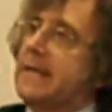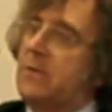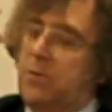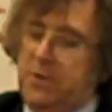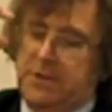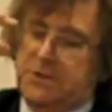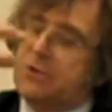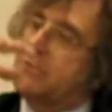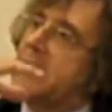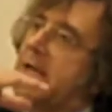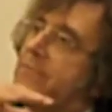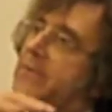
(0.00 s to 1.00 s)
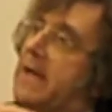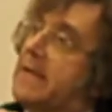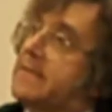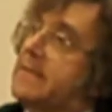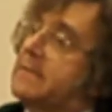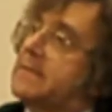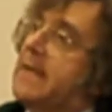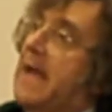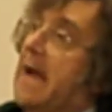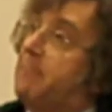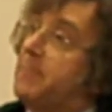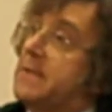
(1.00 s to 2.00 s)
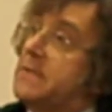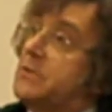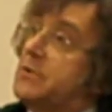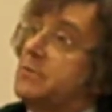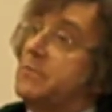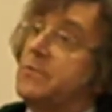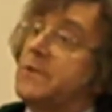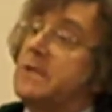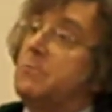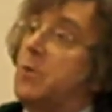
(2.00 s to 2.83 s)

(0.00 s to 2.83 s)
in order to get that gap into the